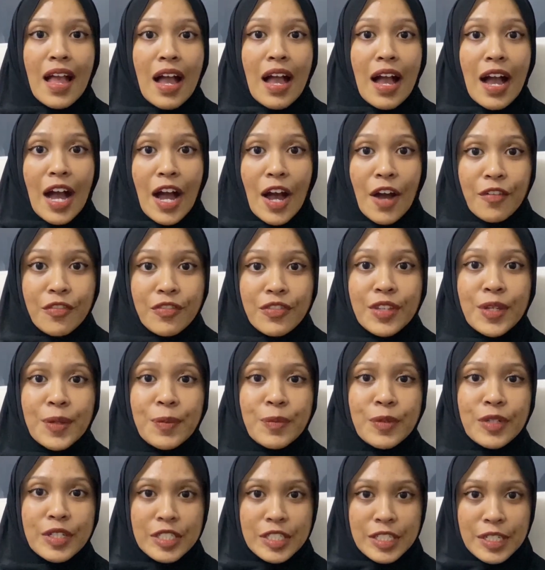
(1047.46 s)
After
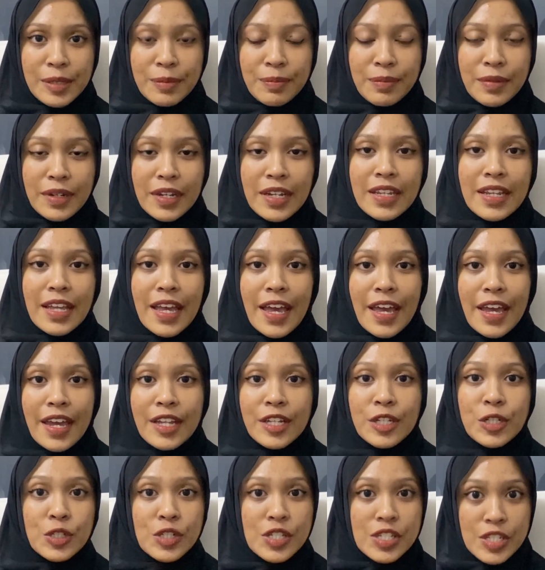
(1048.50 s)
pre-treatment and
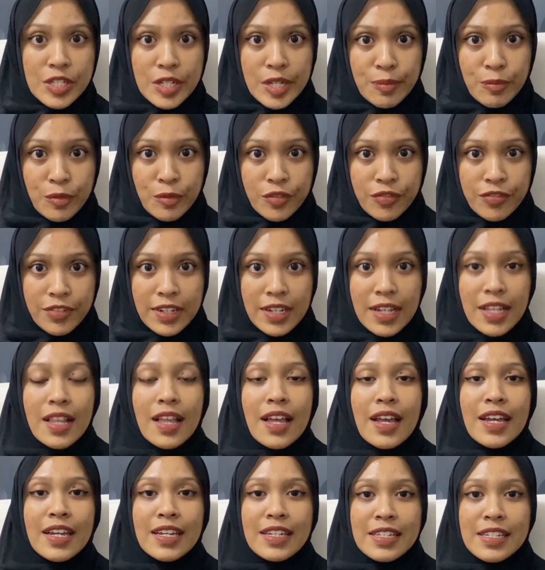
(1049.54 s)
grease removal,
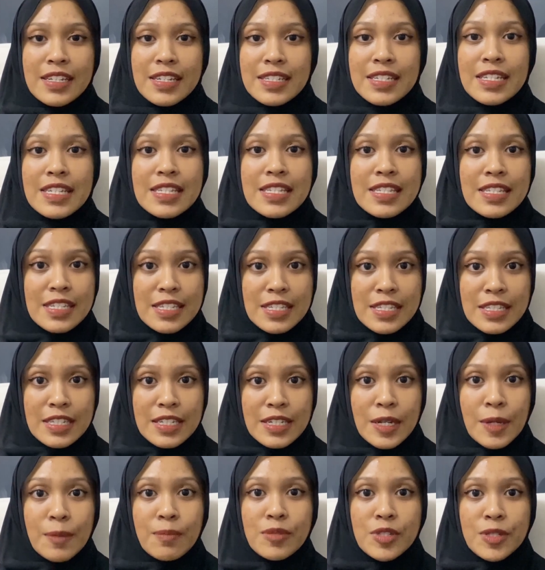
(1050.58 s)
disease system
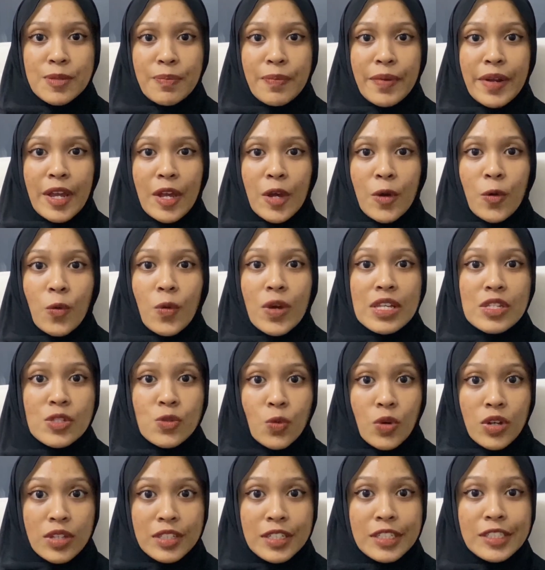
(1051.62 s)
spray
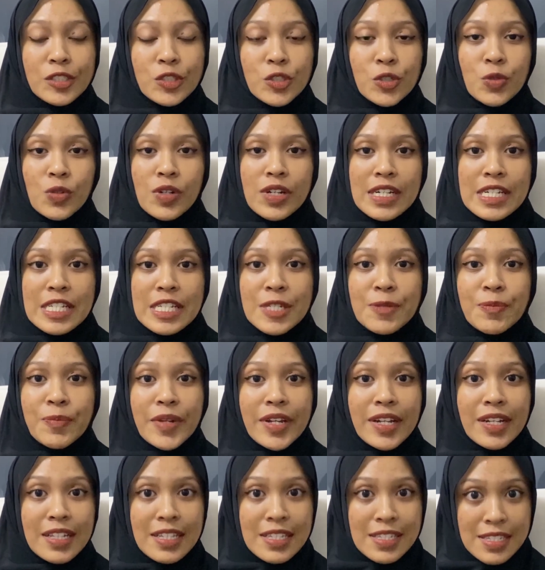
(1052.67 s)
wastewater through a sprinkler
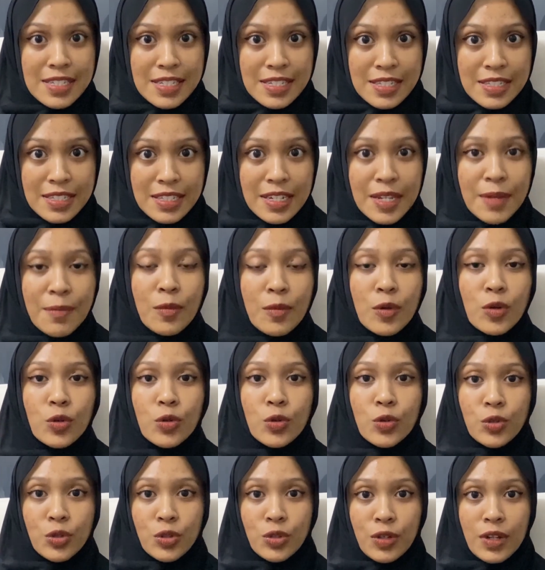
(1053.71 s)
system onto
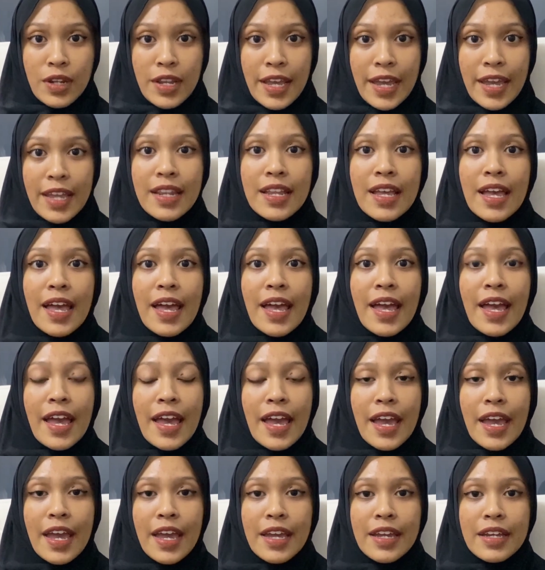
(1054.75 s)
land,
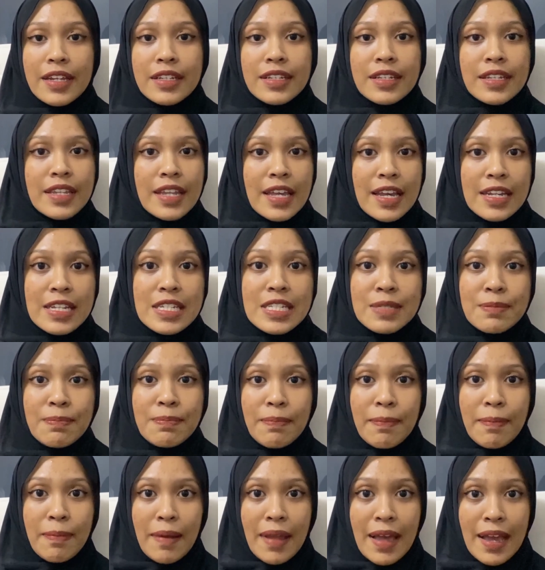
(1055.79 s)
and there is
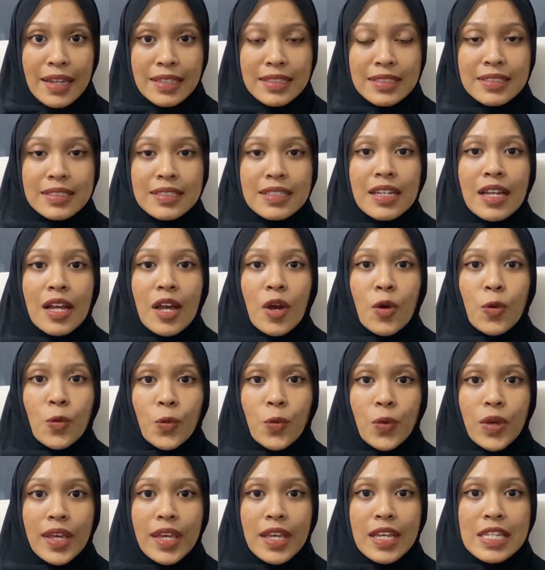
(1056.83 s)
planted
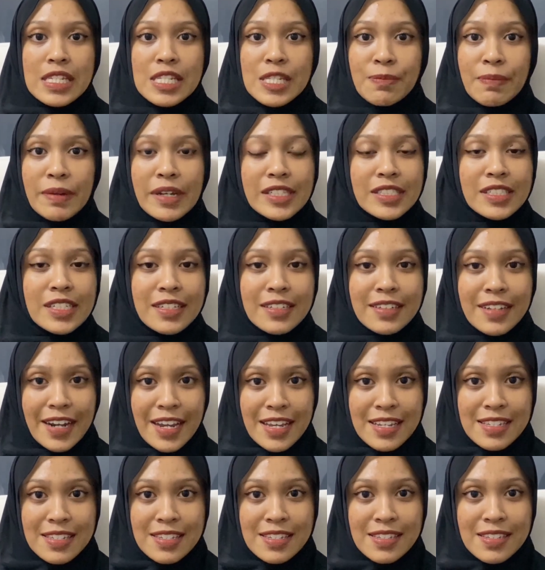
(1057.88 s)
with special
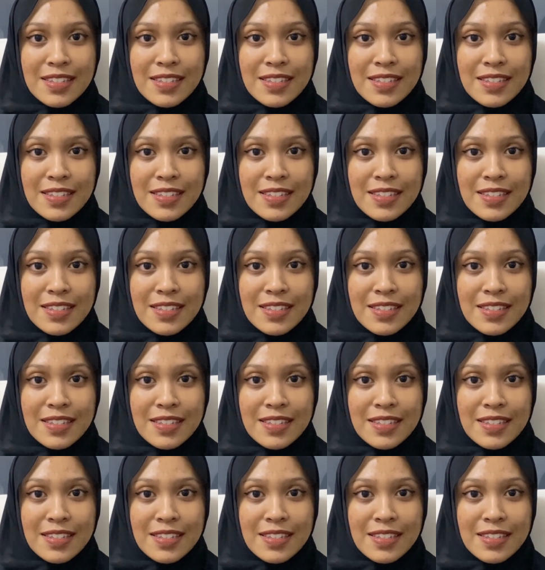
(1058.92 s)
grasses.